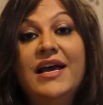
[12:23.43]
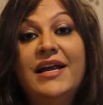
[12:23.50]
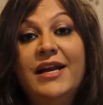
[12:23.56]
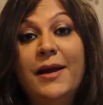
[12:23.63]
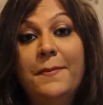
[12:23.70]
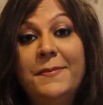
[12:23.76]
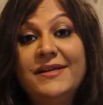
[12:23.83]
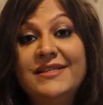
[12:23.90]

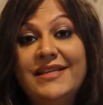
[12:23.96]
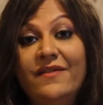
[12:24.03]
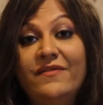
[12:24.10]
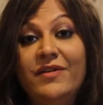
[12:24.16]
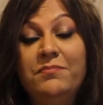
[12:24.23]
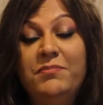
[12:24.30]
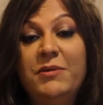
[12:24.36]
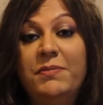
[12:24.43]
Number
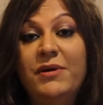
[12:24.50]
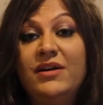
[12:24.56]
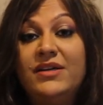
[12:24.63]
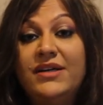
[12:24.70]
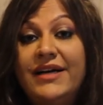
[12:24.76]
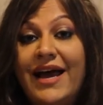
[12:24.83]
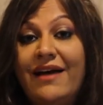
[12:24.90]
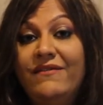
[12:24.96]
7 people
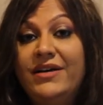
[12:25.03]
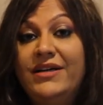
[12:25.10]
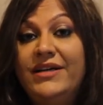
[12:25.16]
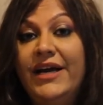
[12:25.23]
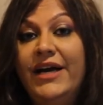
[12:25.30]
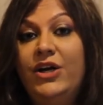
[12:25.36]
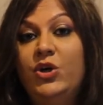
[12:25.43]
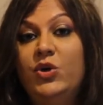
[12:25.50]

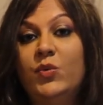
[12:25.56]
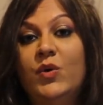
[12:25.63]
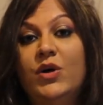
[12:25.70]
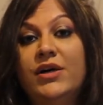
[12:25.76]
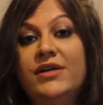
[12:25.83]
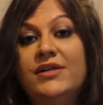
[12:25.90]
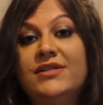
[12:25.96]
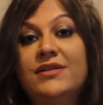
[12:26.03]
gravitate
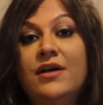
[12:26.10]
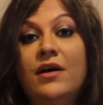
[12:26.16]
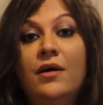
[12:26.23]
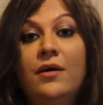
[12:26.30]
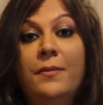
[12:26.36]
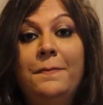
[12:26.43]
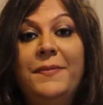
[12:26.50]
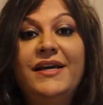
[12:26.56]
towards
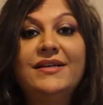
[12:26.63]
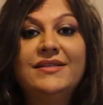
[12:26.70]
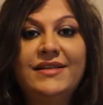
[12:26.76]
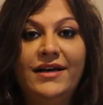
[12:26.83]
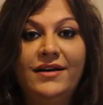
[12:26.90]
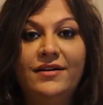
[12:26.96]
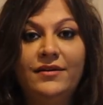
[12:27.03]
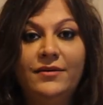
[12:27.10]
being
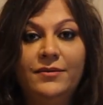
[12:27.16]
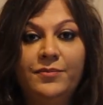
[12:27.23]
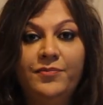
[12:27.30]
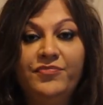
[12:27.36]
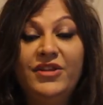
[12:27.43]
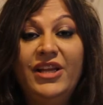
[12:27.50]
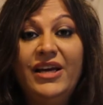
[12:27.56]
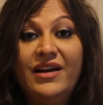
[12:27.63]
single.
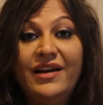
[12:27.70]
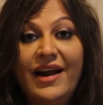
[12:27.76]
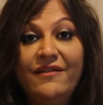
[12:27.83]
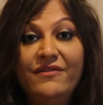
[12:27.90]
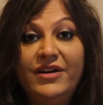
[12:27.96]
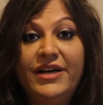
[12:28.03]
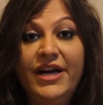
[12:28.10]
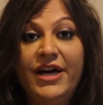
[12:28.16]
They
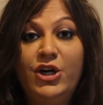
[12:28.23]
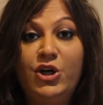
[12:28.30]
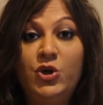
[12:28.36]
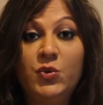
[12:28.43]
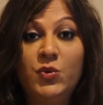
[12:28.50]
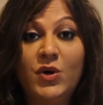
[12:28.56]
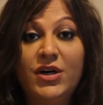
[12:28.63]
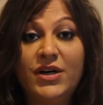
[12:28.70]
gravitate
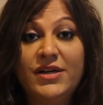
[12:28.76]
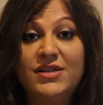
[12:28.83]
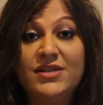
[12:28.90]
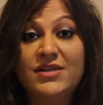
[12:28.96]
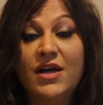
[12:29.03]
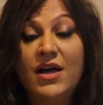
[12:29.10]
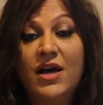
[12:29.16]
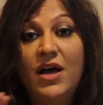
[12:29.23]

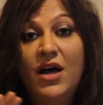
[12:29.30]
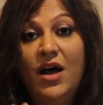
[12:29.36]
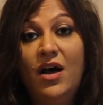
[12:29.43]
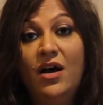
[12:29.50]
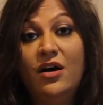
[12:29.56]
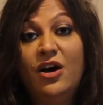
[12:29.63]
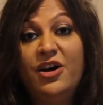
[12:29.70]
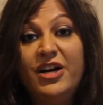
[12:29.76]
towards
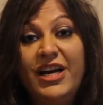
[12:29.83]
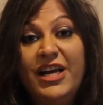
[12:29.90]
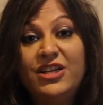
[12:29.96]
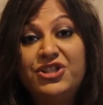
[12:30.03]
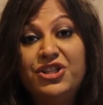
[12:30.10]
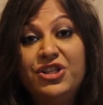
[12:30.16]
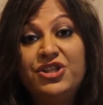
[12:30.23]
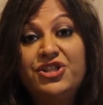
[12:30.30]
a
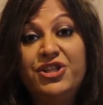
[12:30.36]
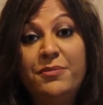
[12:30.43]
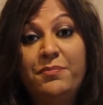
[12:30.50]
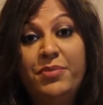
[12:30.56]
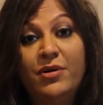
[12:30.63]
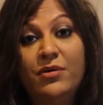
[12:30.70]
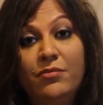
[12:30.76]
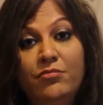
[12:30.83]

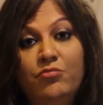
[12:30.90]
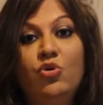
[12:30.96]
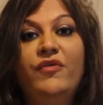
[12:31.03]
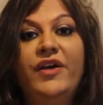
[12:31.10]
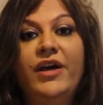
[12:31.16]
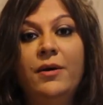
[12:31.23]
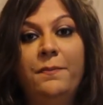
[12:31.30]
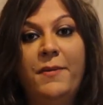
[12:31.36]
relationship
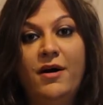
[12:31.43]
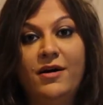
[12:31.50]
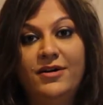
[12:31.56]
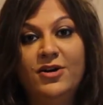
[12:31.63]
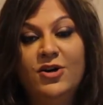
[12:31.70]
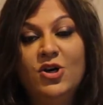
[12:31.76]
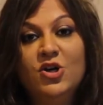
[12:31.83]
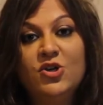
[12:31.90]
moving apart.
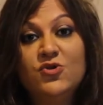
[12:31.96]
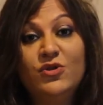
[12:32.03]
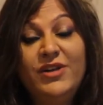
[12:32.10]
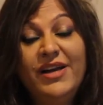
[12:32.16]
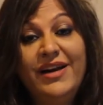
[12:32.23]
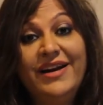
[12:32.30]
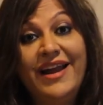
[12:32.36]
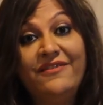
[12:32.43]
So
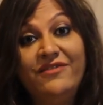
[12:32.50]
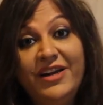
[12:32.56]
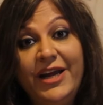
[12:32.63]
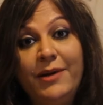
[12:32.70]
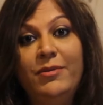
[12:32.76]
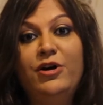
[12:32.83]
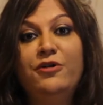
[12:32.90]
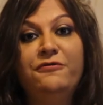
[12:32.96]
they're never
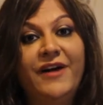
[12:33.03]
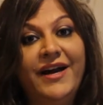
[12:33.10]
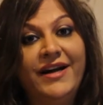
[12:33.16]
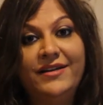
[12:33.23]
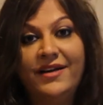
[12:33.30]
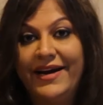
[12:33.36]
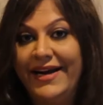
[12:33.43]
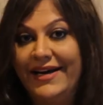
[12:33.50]
able to
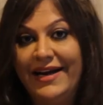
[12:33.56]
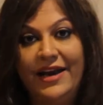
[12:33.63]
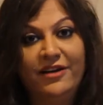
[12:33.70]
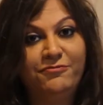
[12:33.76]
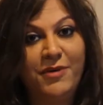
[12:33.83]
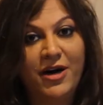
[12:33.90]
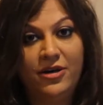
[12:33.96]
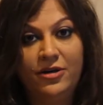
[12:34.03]
find the right
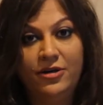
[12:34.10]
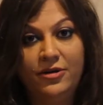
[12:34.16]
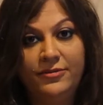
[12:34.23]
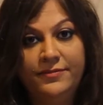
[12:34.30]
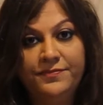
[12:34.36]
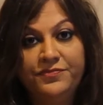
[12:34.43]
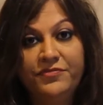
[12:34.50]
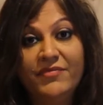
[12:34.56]
life partner.
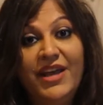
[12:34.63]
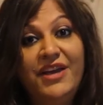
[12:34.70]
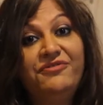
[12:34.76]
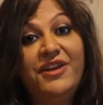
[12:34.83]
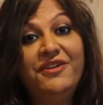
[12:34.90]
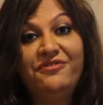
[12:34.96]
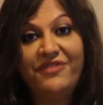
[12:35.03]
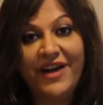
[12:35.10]
If
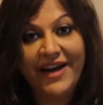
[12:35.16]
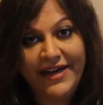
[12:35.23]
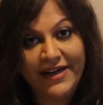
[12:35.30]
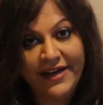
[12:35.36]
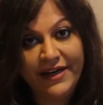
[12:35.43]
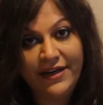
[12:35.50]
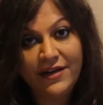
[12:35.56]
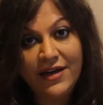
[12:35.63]
they find
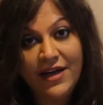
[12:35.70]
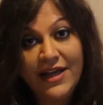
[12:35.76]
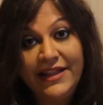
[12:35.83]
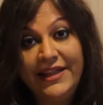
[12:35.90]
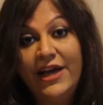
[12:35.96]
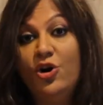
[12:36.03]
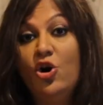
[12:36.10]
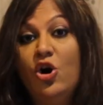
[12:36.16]
it,
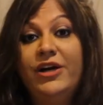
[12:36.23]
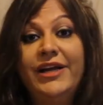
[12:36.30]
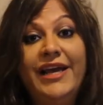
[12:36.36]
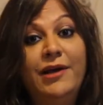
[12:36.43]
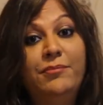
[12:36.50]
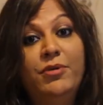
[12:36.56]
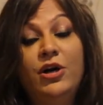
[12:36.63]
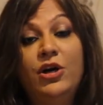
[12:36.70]
they are not
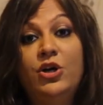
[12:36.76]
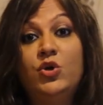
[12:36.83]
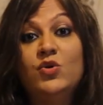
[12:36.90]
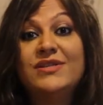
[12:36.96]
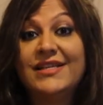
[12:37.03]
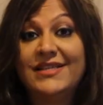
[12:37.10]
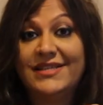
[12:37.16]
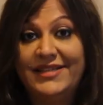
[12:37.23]
able to
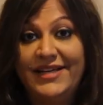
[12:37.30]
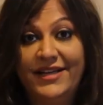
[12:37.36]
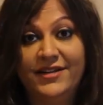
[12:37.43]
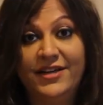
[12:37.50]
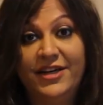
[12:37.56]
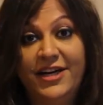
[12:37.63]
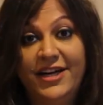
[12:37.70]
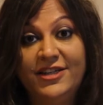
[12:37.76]
sustain the
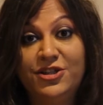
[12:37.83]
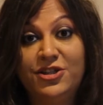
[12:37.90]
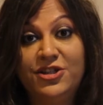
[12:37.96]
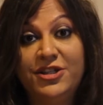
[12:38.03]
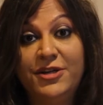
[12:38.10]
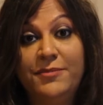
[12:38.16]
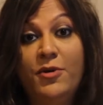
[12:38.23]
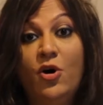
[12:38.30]

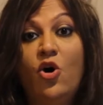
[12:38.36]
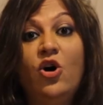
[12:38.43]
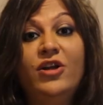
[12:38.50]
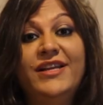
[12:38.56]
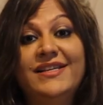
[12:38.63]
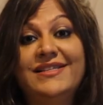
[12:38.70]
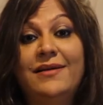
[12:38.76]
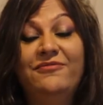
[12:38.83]
relationship, or
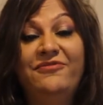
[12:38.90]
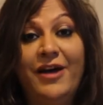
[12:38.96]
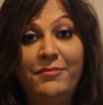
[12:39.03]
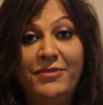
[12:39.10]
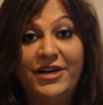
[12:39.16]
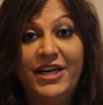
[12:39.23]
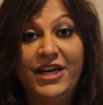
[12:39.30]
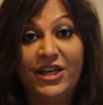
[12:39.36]
there's some
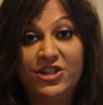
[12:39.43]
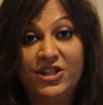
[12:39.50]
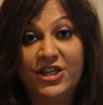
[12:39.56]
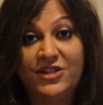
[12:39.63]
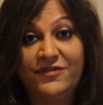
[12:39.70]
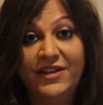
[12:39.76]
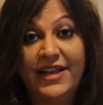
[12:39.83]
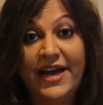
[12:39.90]
family
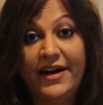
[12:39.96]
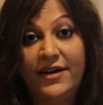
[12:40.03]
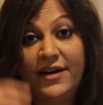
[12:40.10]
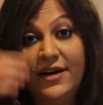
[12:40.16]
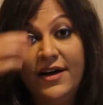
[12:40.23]
kitch with that.